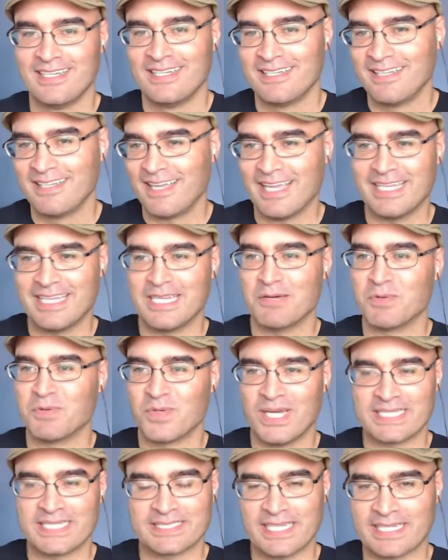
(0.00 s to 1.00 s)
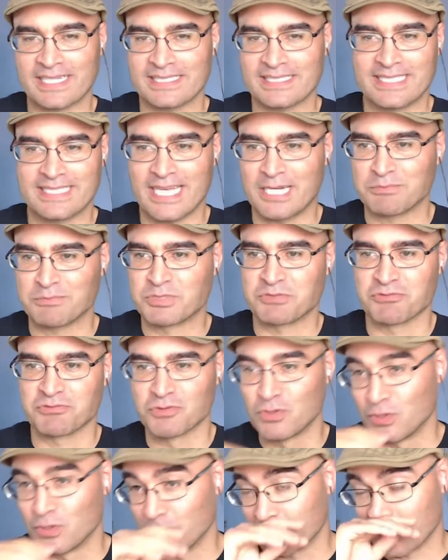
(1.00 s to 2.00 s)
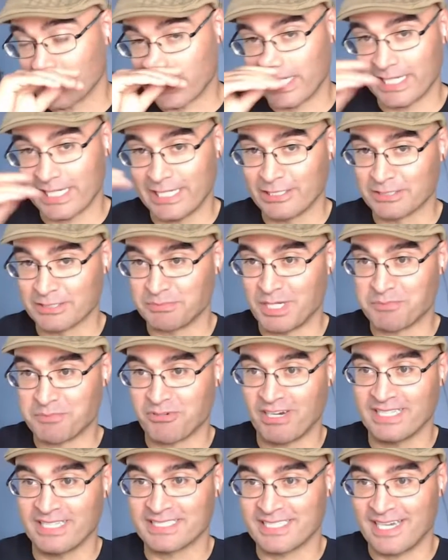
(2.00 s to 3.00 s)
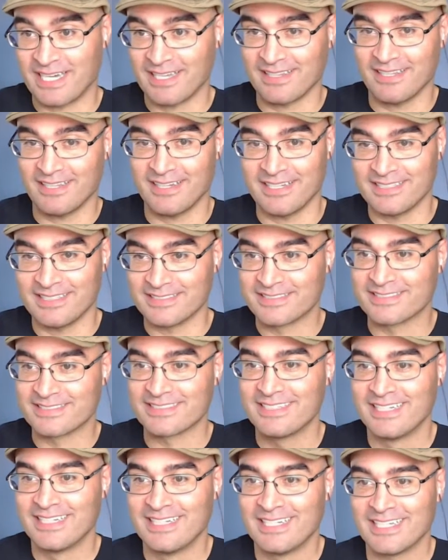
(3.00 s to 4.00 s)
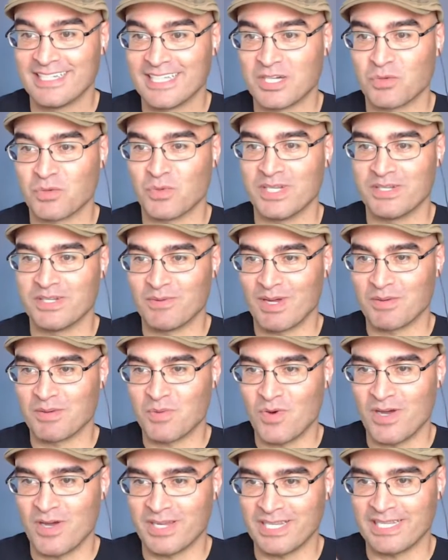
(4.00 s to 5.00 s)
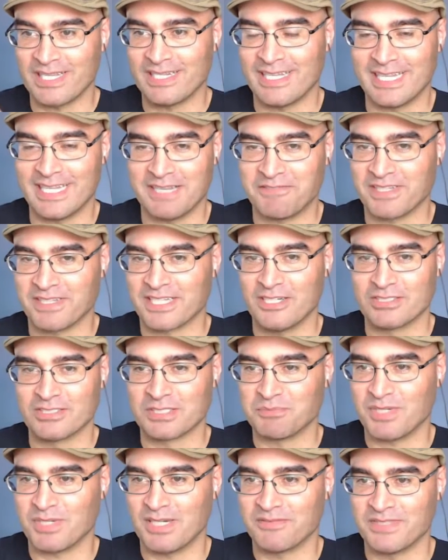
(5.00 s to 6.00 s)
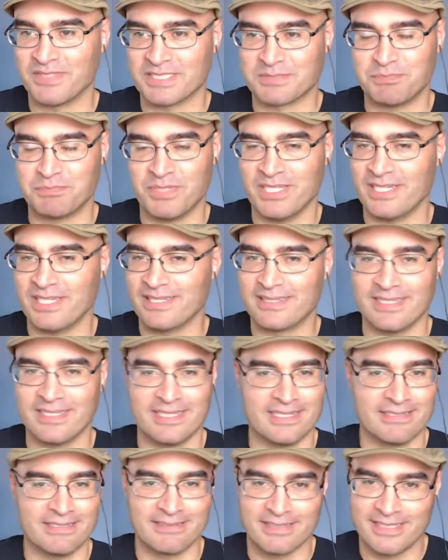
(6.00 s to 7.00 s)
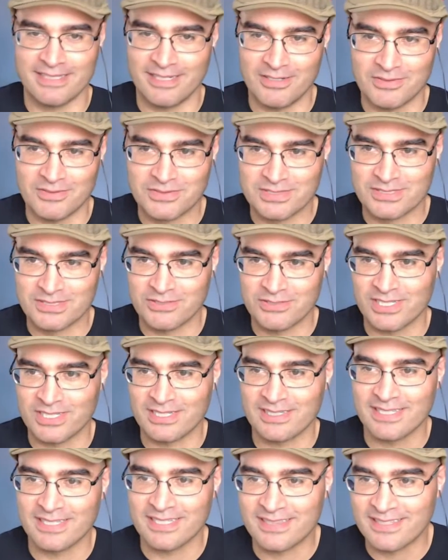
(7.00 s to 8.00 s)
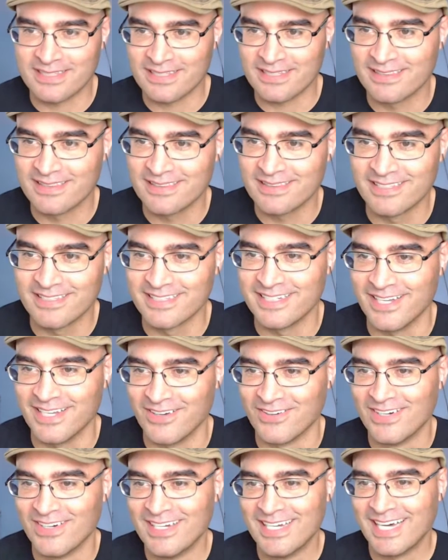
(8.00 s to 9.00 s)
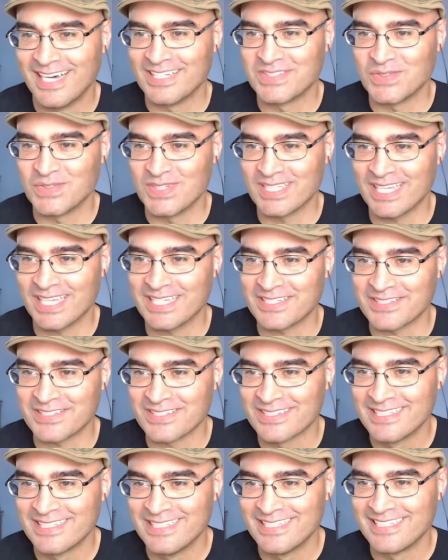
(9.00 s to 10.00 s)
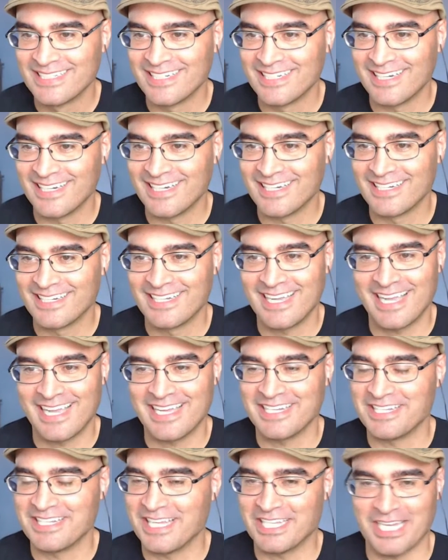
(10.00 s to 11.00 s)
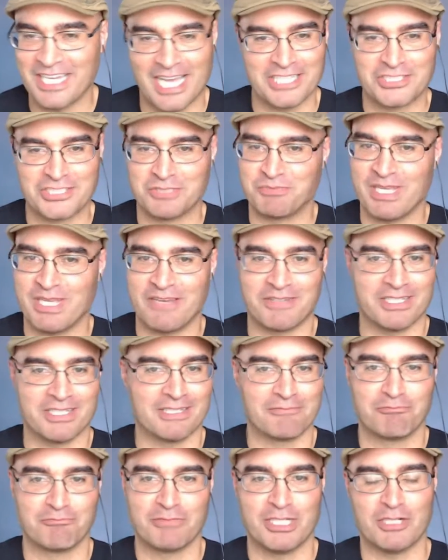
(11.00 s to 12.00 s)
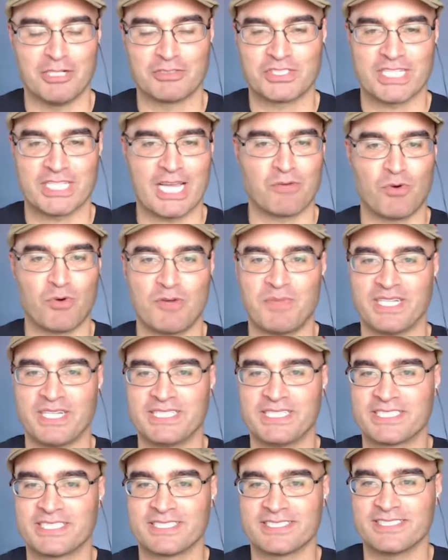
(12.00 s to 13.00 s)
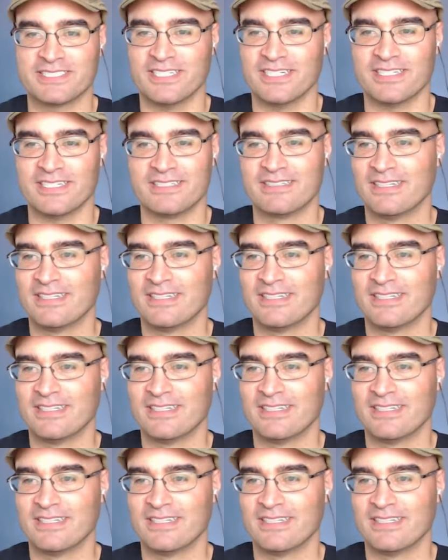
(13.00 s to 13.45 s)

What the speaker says: AWS, I can set up some rules. Okay, here's my price guidelines. You know, when do I want it? And if it goes above this bid, then, you know, screw it. You know, I'll do it later. And I should be able to, you know, say I want my dishes done,